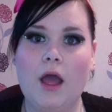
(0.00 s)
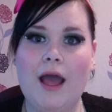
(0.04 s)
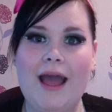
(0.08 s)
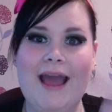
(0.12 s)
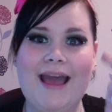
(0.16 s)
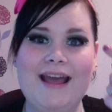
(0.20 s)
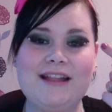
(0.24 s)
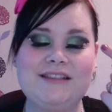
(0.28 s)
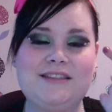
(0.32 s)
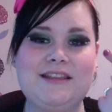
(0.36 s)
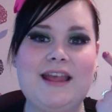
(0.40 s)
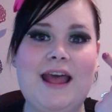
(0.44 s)
I
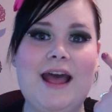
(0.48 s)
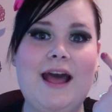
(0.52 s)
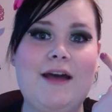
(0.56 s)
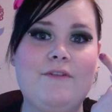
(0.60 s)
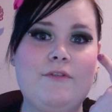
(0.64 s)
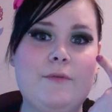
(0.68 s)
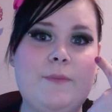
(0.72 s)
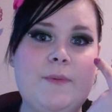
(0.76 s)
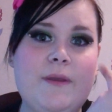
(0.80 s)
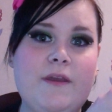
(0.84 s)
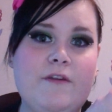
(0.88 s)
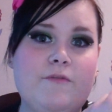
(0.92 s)
had to
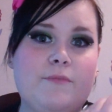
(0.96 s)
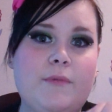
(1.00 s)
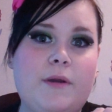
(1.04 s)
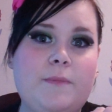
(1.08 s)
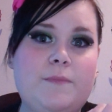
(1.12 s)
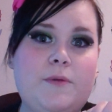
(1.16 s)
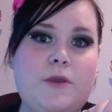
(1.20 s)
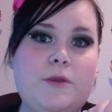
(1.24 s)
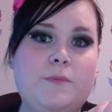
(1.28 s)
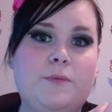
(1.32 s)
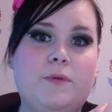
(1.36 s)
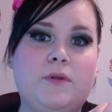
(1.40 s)
have a bit of
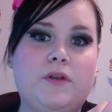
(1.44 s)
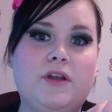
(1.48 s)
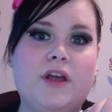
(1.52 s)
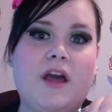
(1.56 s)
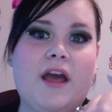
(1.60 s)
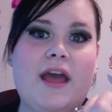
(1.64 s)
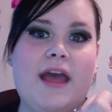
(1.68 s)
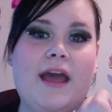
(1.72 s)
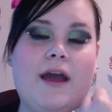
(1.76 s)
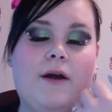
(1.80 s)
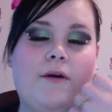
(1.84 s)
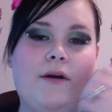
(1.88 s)
my pupil
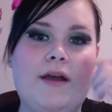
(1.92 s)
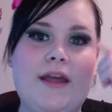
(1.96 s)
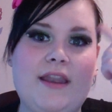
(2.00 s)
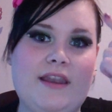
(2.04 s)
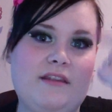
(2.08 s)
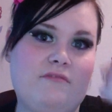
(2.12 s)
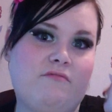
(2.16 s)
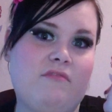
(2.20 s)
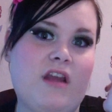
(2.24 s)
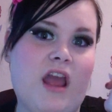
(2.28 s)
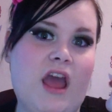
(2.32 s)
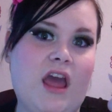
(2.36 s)
cut out
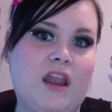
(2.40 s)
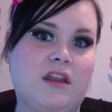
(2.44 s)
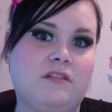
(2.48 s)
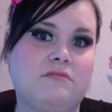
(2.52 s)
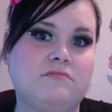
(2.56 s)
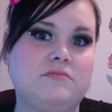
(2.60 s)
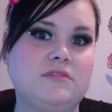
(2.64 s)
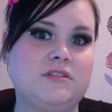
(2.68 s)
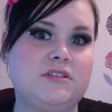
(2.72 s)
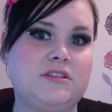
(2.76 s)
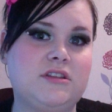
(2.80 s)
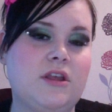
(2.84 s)
and it
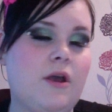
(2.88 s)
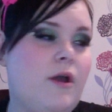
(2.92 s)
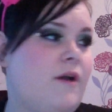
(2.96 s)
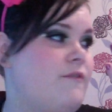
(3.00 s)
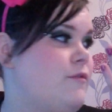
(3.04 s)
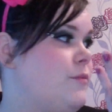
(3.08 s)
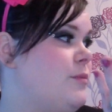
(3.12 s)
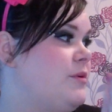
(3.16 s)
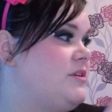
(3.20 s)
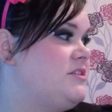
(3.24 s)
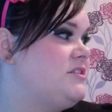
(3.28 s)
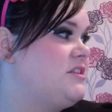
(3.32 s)
ran. So
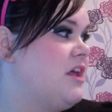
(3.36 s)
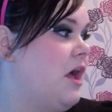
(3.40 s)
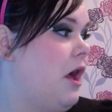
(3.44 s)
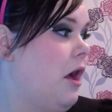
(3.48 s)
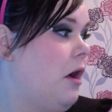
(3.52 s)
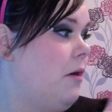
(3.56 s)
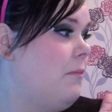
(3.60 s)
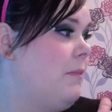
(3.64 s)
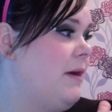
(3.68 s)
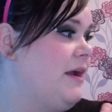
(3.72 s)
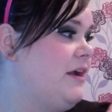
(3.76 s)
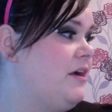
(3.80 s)
everybody's like,
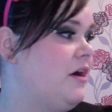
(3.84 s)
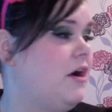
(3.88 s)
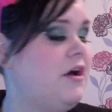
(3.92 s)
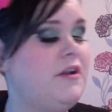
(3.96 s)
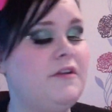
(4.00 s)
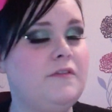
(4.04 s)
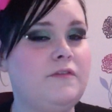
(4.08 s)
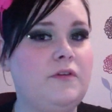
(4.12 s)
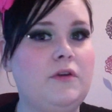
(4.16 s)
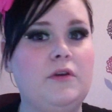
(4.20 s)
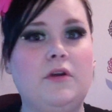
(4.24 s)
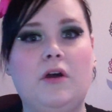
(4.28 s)
oh my
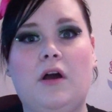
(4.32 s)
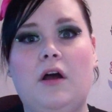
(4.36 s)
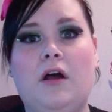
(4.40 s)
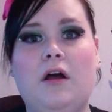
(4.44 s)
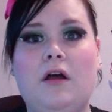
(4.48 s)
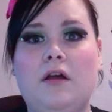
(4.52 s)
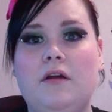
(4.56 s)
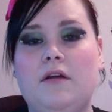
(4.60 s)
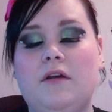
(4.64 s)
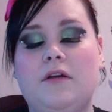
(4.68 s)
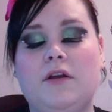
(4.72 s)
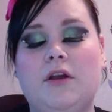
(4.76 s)
god, have you
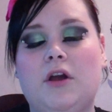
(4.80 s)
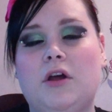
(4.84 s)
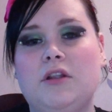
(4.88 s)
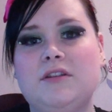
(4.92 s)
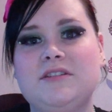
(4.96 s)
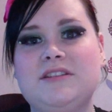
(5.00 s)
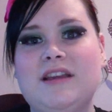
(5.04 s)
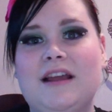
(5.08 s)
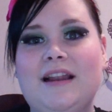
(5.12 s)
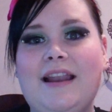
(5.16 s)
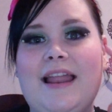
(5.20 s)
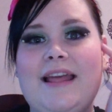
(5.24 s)
got a
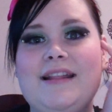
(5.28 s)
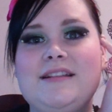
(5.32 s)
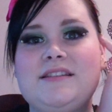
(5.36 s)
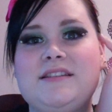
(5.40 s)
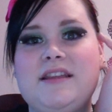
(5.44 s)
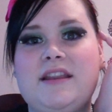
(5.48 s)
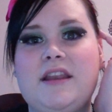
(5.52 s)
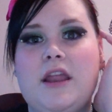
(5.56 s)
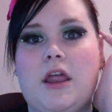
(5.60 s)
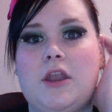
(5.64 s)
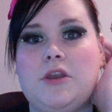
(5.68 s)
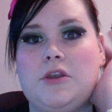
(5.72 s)
contact
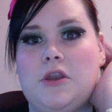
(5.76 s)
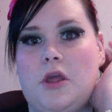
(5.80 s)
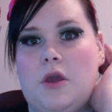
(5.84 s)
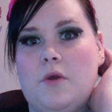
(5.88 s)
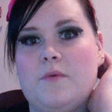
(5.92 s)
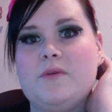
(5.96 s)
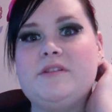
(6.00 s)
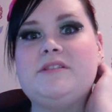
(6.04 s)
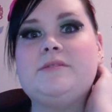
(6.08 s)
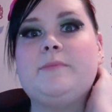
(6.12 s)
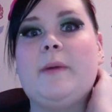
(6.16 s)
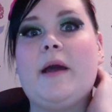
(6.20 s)
lens in? No,
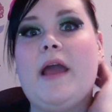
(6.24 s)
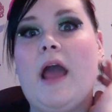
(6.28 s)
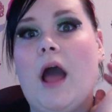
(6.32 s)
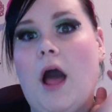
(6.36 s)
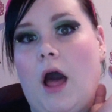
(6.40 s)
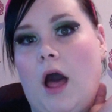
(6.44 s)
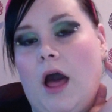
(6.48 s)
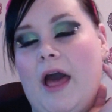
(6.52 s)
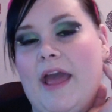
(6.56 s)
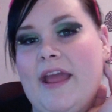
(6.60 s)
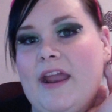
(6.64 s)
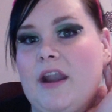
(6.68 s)
it's my
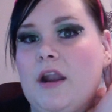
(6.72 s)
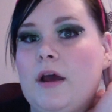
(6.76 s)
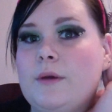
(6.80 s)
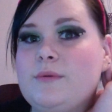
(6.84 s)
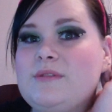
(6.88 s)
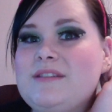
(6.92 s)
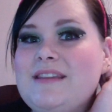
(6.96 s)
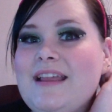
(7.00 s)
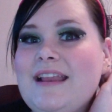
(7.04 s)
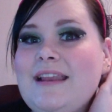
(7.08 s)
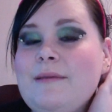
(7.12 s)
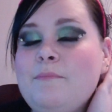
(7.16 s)
eye and I
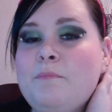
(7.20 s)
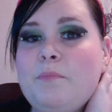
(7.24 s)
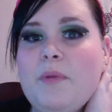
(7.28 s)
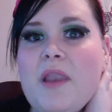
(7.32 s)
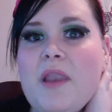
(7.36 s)
was nearly